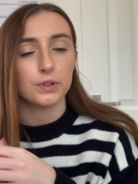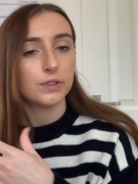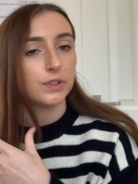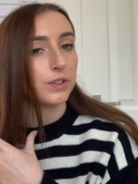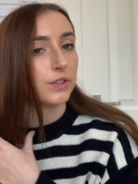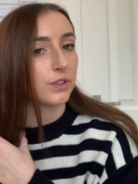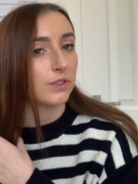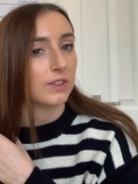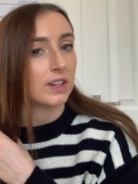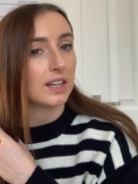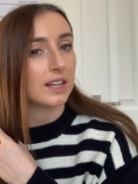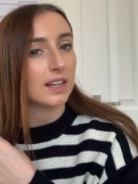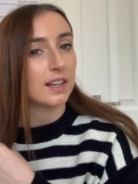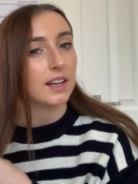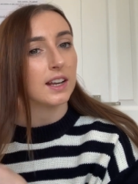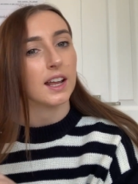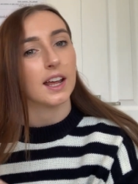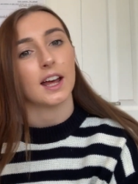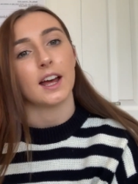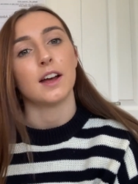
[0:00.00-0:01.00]
the screen
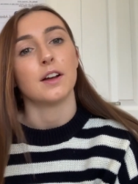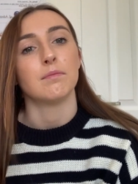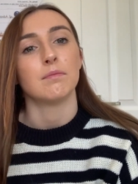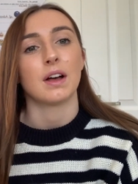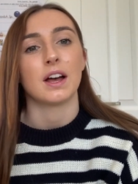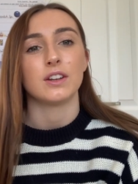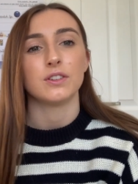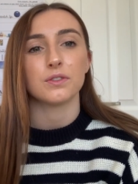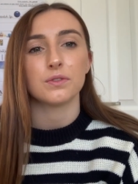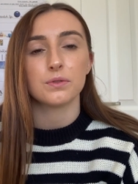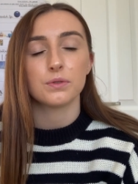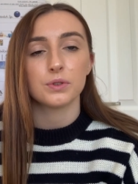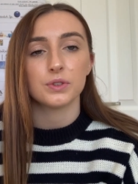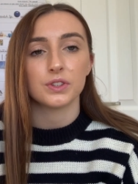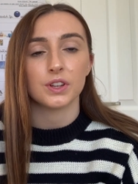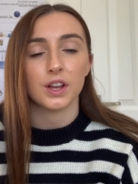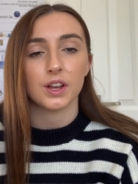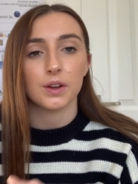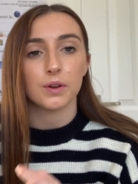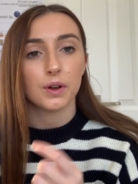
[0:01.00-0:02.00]
um, and
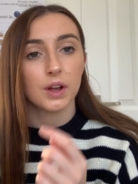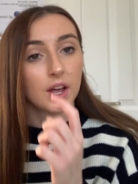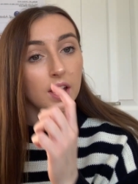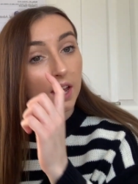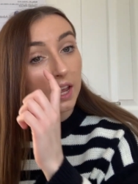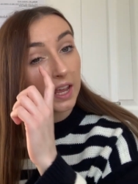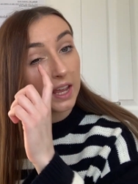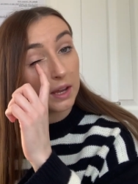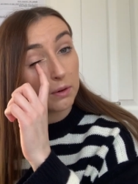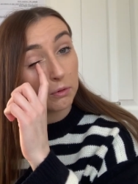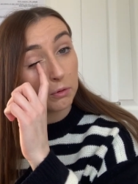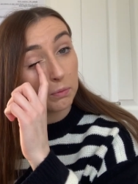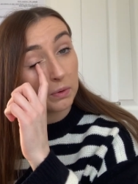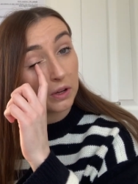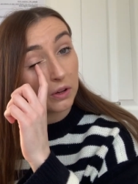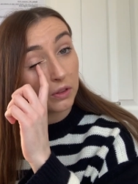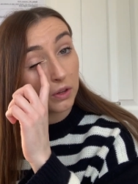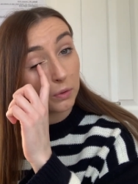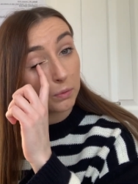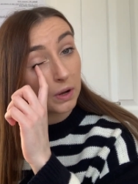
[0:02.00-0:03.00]
also it will be
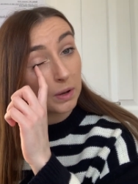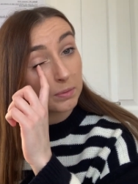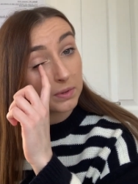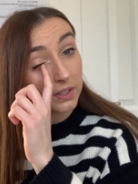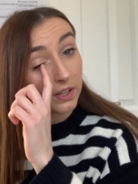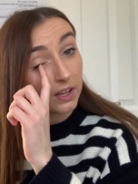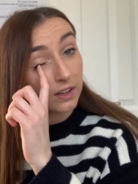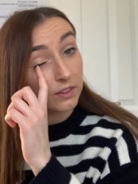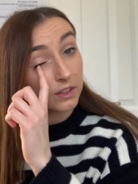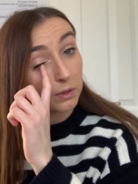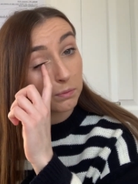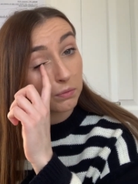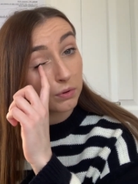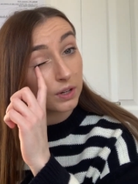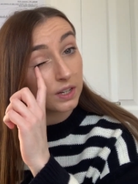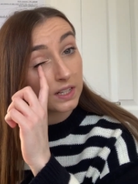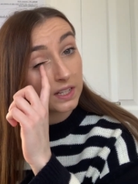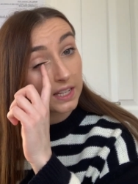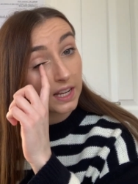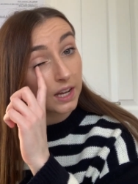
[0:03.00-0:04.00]
on the website to
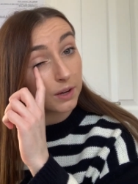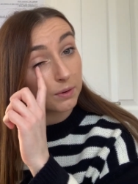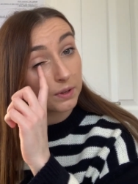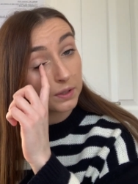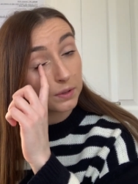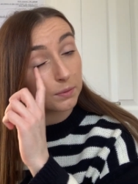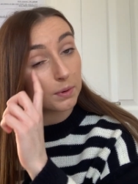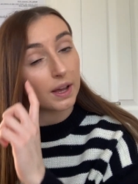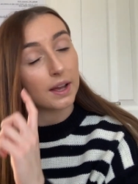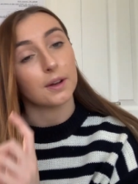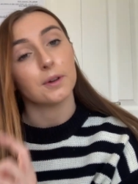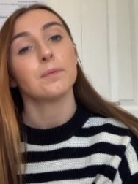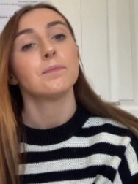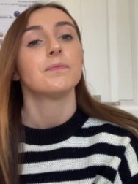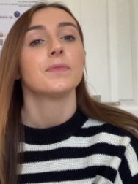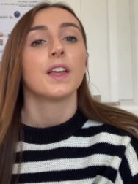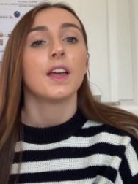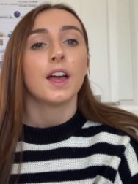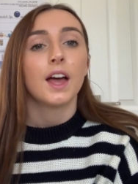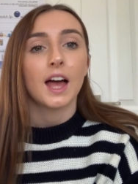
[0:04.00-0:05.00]
print out as well.
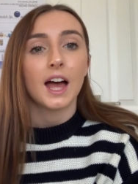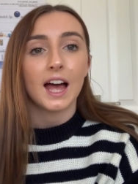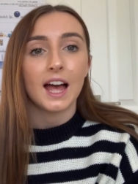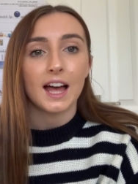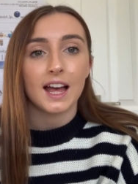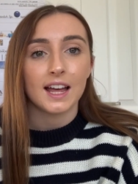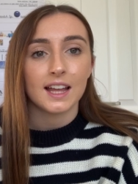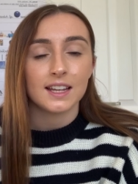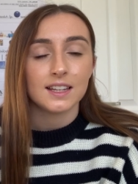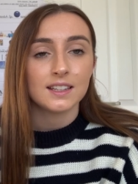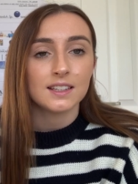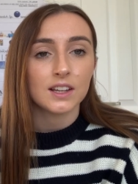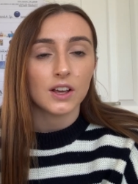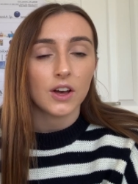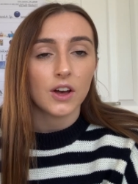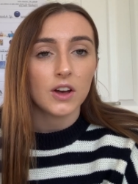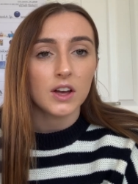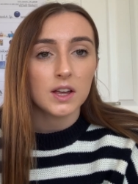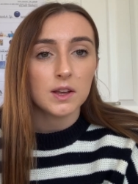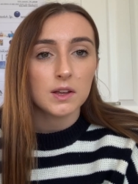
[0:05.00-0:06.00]
And
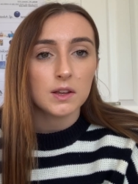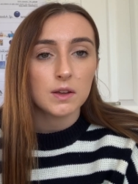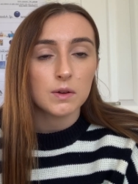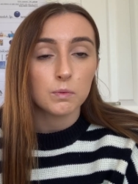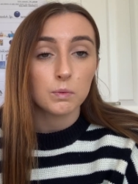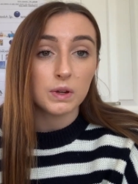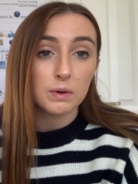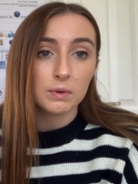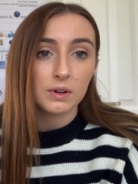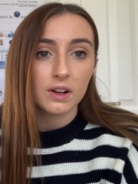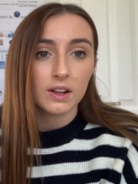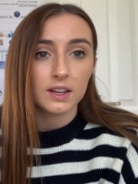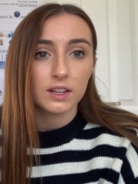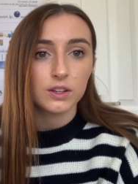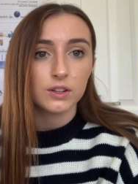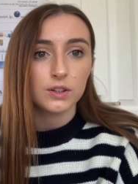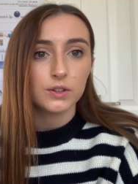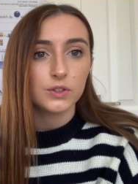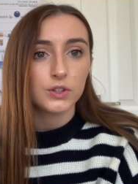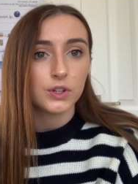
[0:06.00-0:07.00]
I we would like
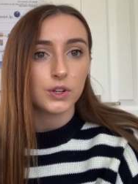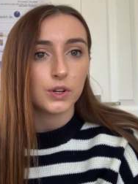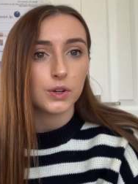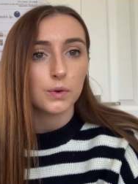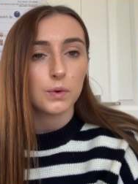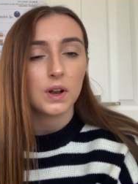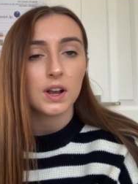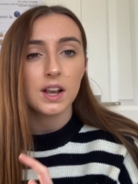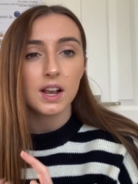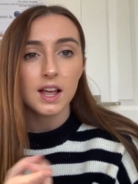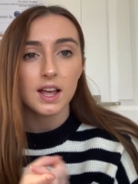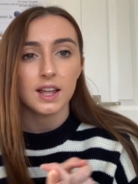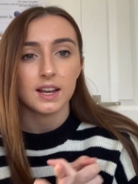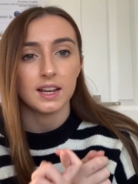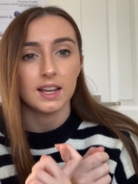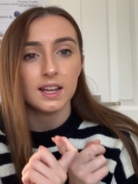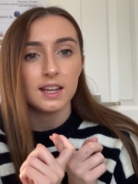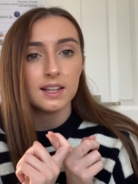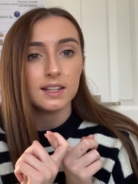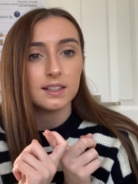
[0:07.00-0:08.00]
you to learn
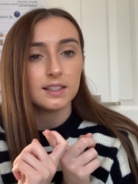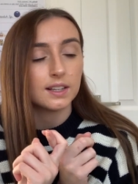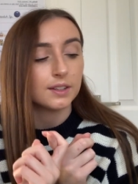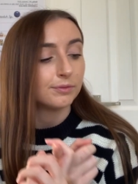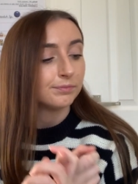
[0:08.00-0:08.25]
it